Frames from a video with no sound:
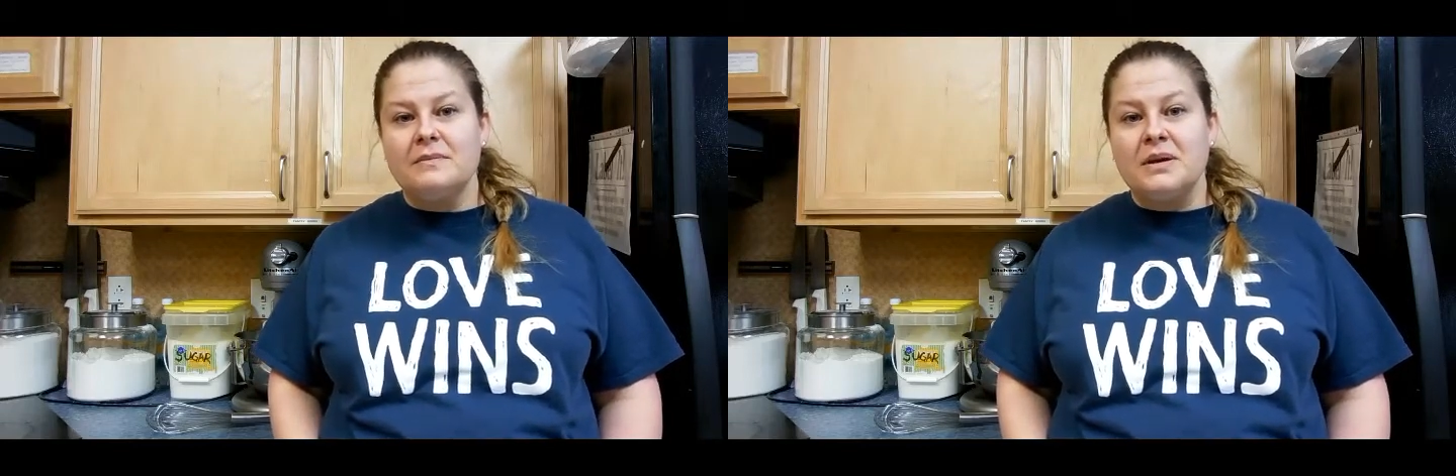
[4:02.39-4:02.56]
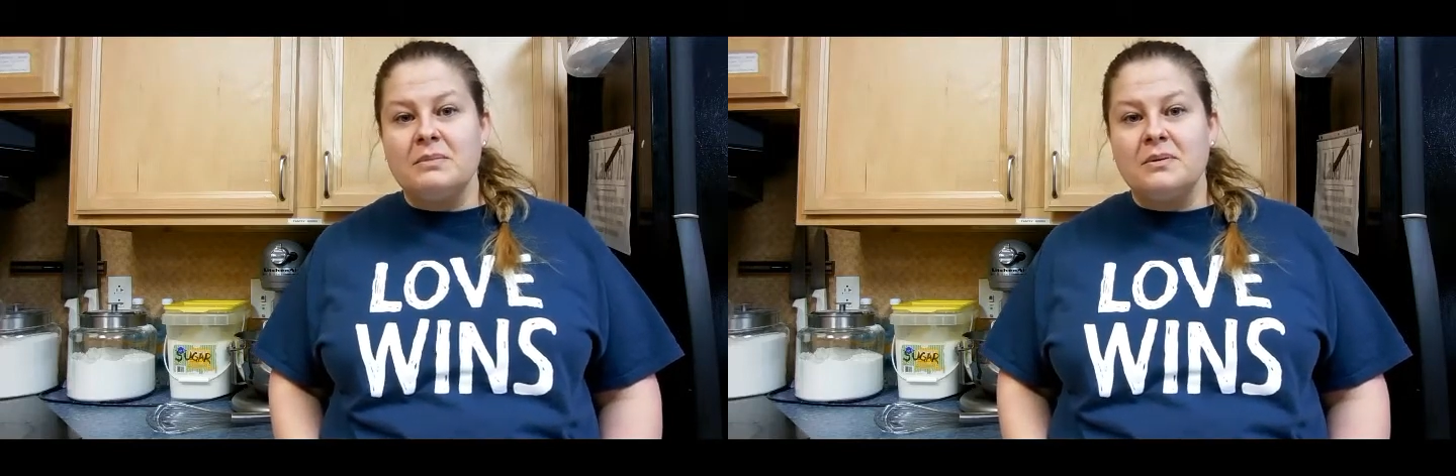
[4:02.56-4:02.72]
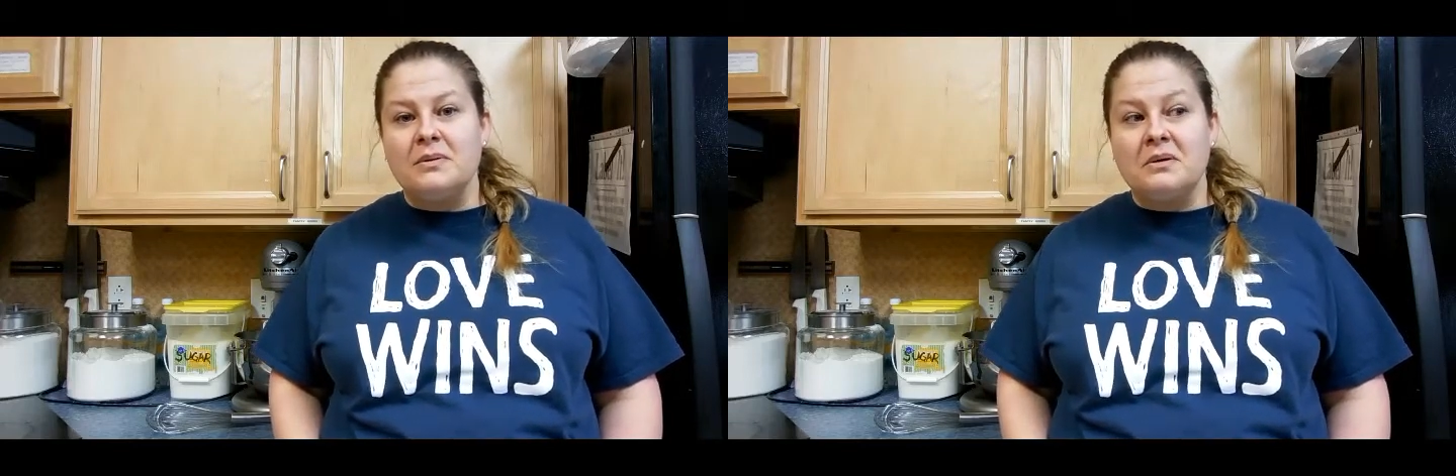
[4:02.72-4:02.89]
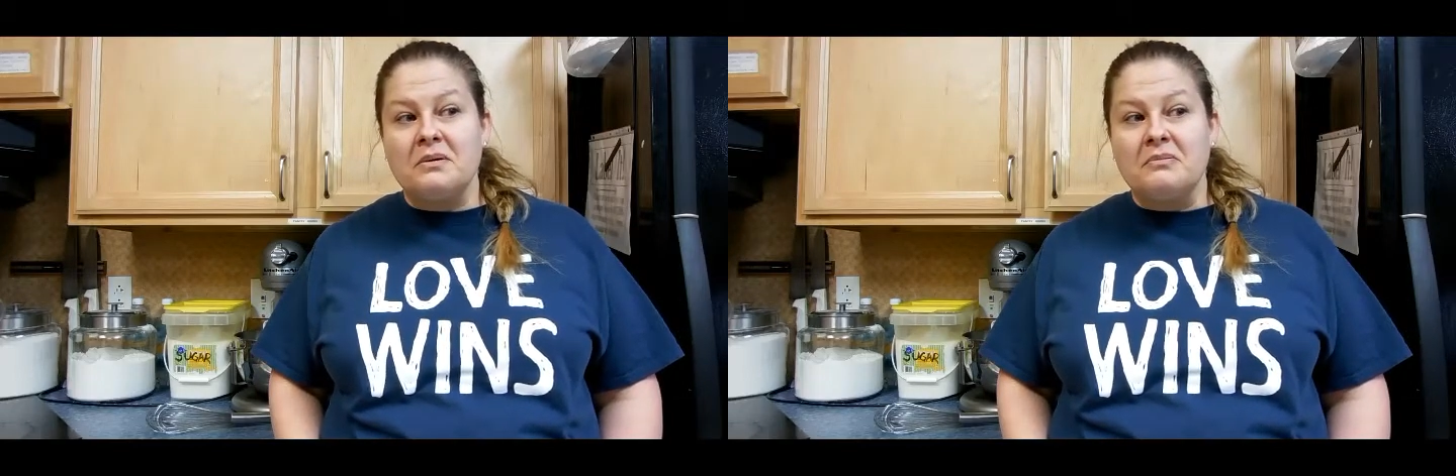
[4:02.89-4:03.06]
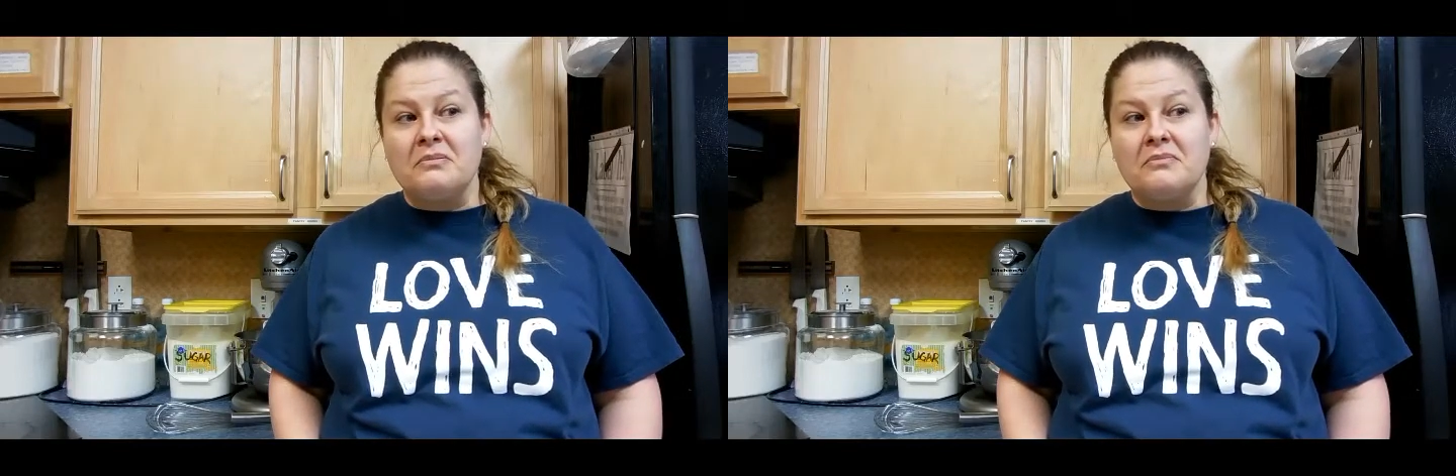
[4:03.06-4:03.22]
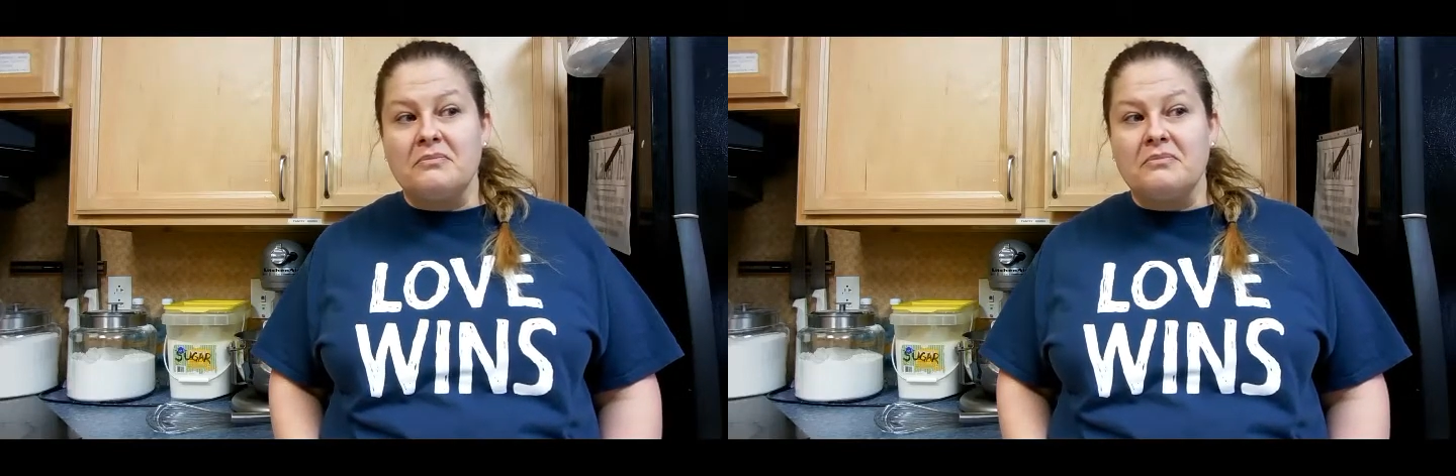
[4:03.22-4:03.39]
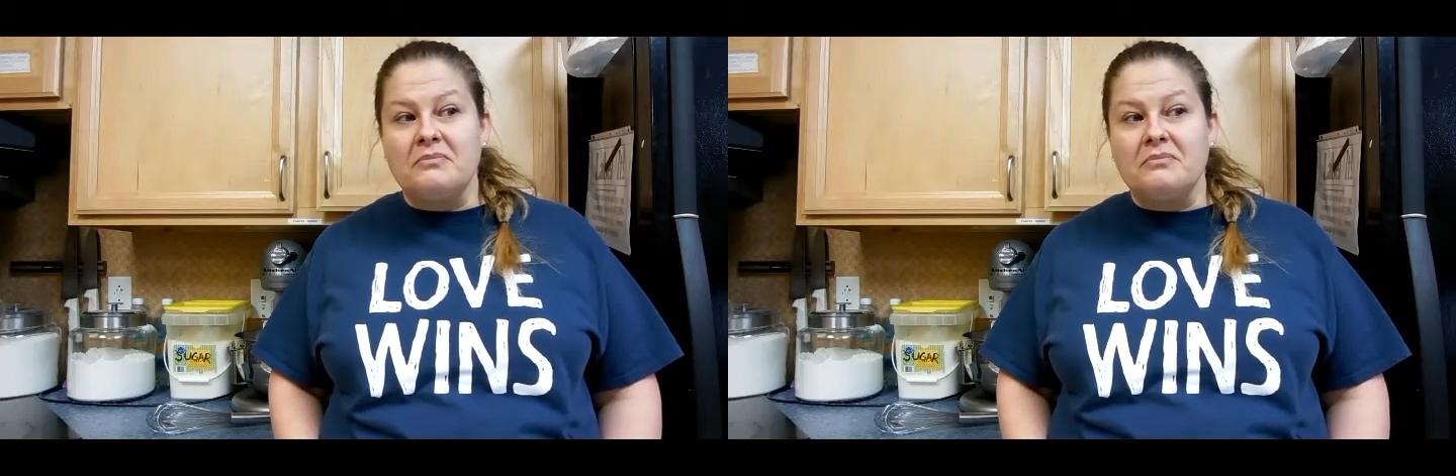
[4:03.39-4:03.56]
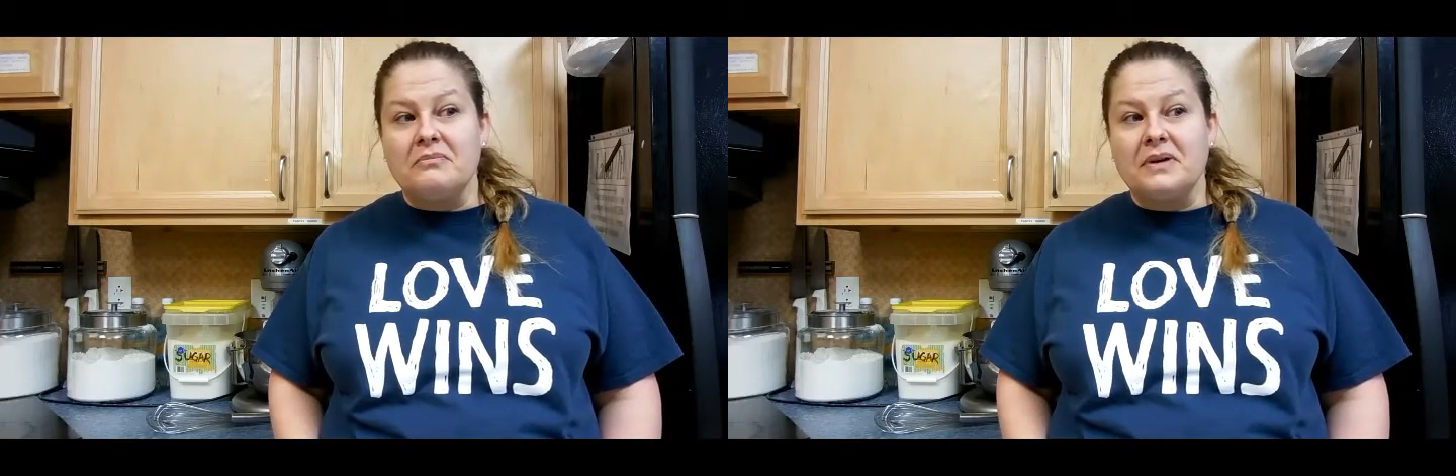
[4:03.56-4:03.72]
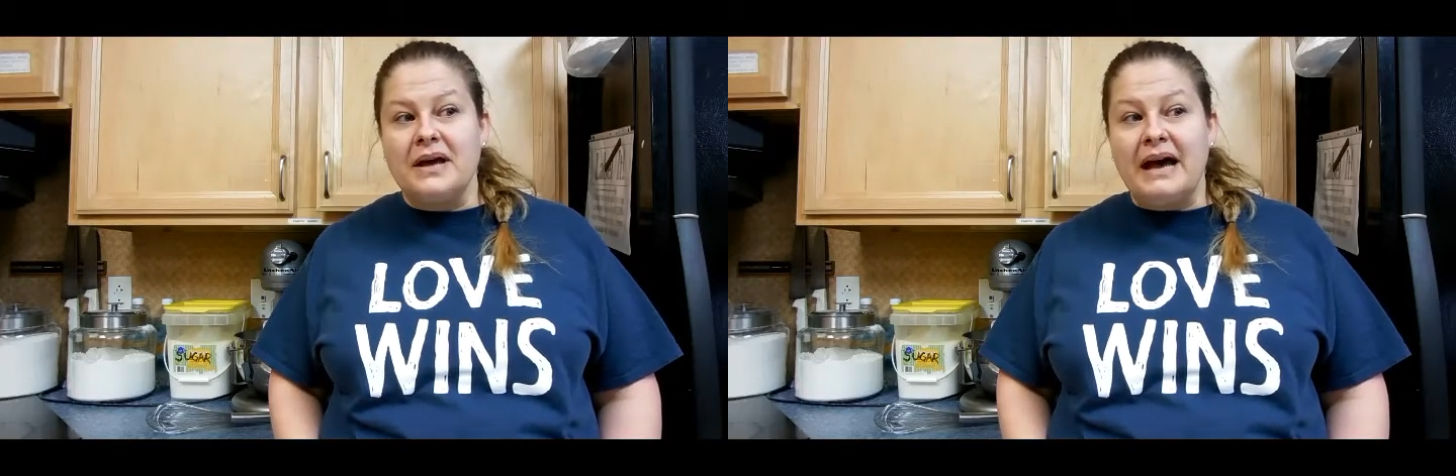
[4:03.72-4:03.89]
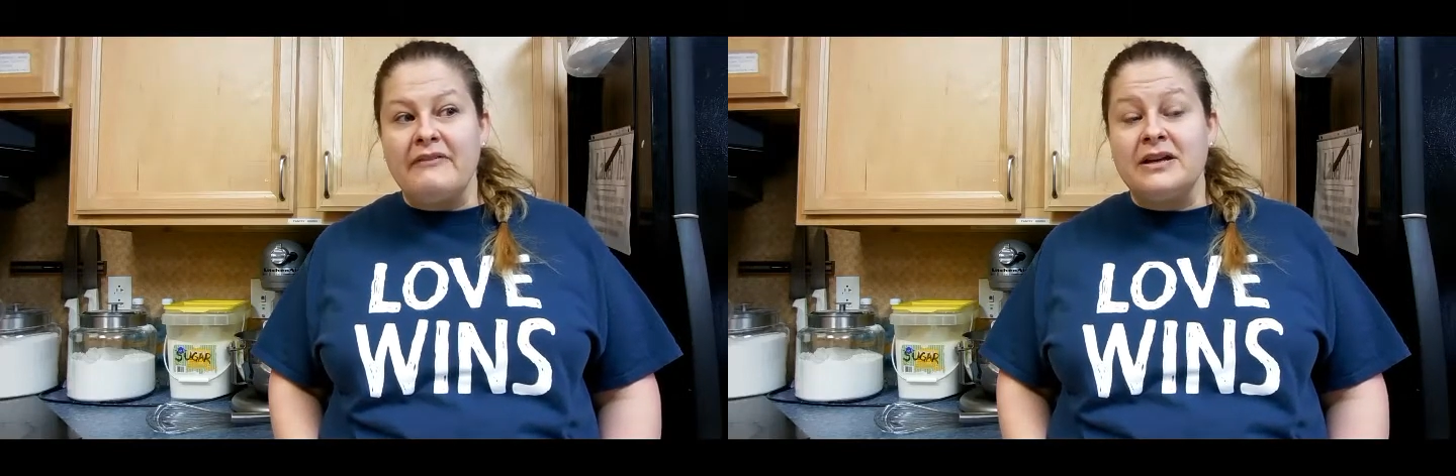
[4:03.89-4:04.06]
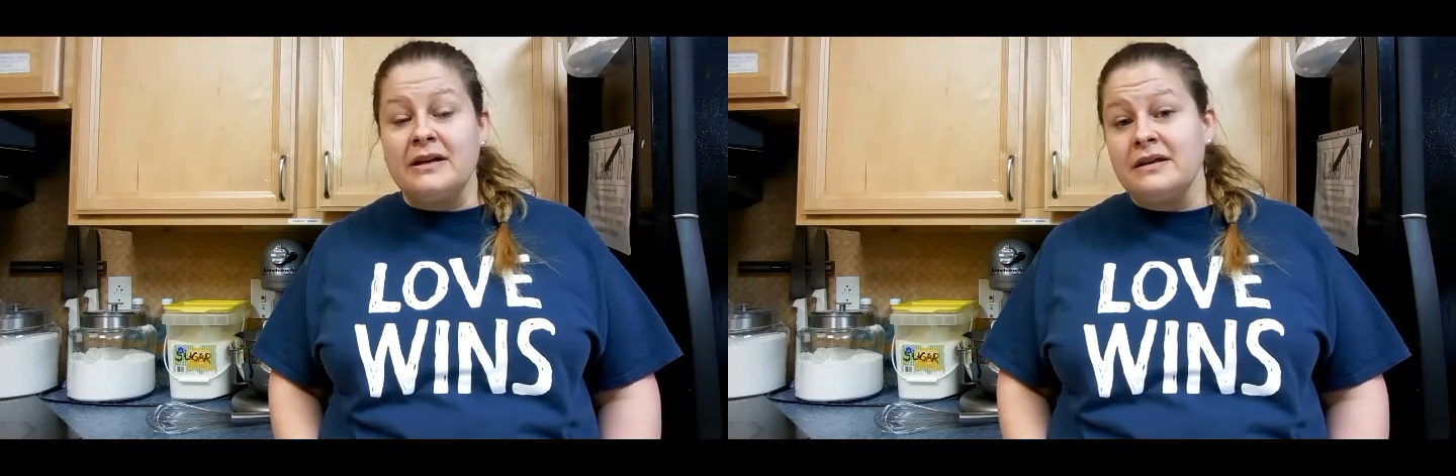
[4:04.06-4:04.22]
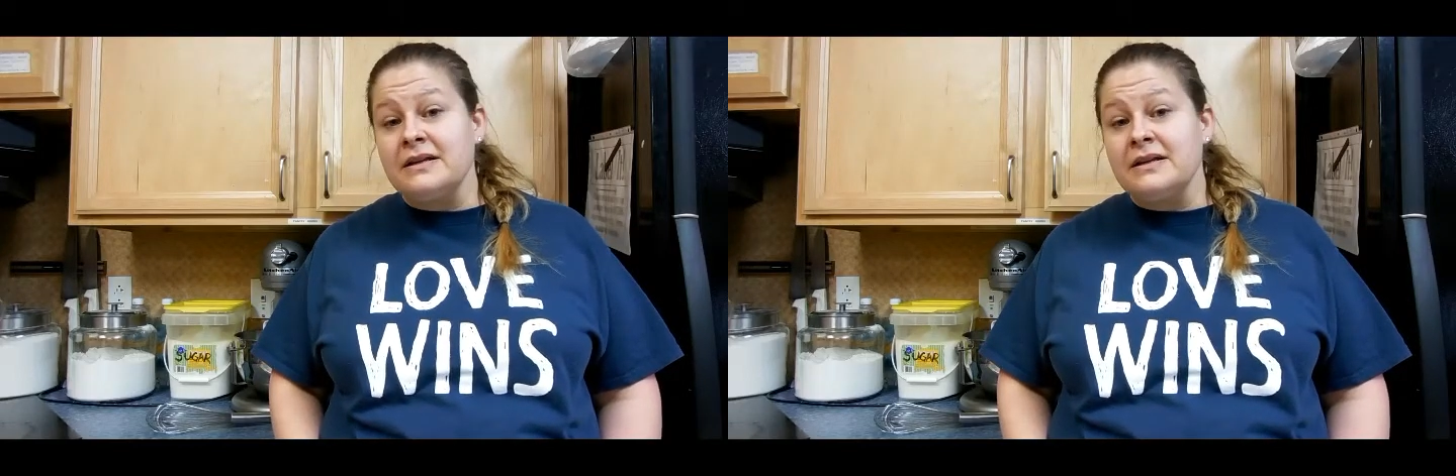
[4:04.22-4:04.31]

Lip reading: people are having